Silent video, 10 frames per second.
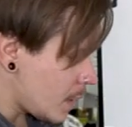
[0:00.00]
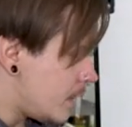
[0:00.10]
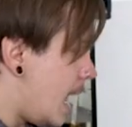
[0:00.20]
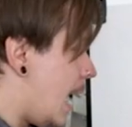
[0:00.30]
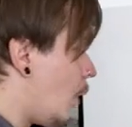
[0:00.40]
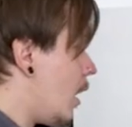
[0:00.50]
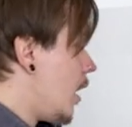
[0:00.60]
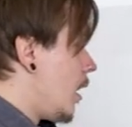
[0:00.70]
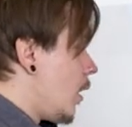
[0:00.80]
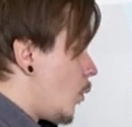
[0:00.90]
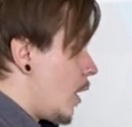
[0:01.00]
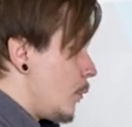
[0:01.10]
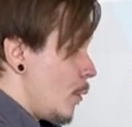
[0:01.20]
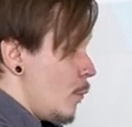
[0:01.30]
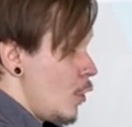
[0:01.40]
Now,
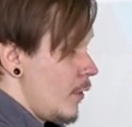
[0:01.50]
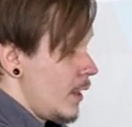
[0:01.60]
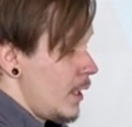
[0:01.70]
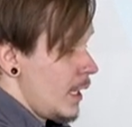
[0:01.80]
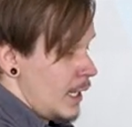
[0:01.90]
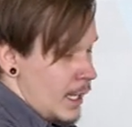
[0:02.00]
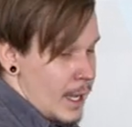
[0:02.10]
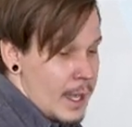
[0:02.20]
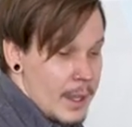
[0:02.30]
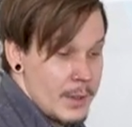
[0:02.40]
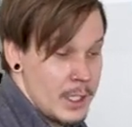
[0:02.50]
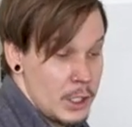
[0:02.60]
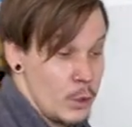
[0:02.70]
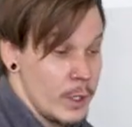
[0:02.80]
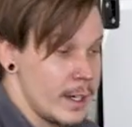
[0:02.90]
when removing the
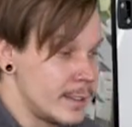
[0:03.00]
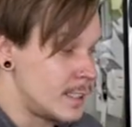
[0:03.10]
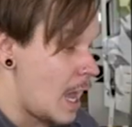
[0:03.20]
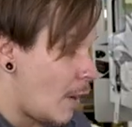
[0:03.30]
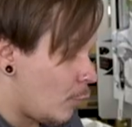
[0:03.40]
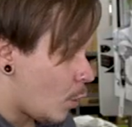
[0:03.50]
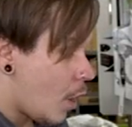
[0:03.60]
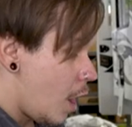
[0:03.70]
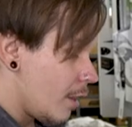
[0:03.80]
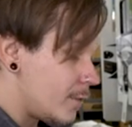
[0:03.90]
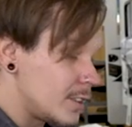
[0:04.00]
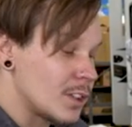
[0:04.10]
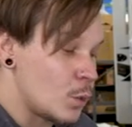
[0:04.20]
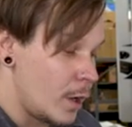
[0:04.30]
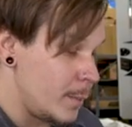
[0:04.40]
unit itself or all of this
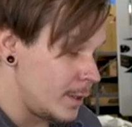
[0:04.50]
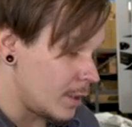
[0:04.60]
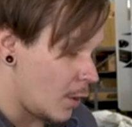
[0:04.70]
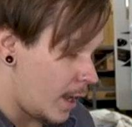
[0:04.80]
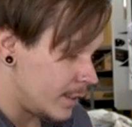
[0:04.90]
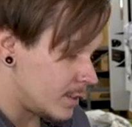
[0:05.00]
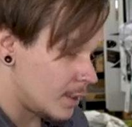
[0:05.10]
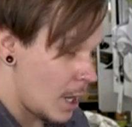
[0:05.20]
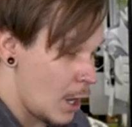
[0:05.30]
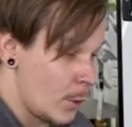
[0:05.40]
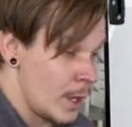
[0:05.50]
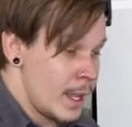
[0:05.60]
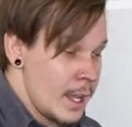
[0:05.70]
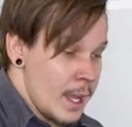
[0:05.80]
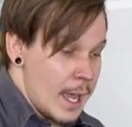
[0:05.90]
equipment to go ahead and stow,
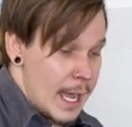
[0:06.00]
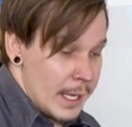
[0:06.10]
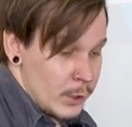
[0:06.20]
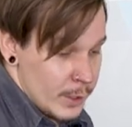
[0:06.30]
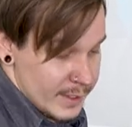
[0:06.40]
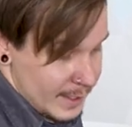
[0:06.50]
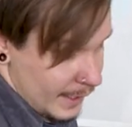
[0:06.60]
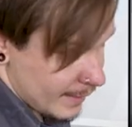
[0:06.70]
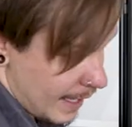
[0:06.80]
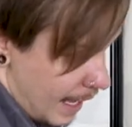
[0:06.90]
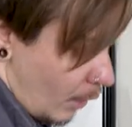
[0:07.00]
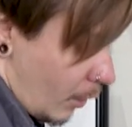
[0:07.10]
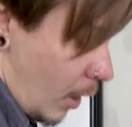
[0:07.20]
you can see it's held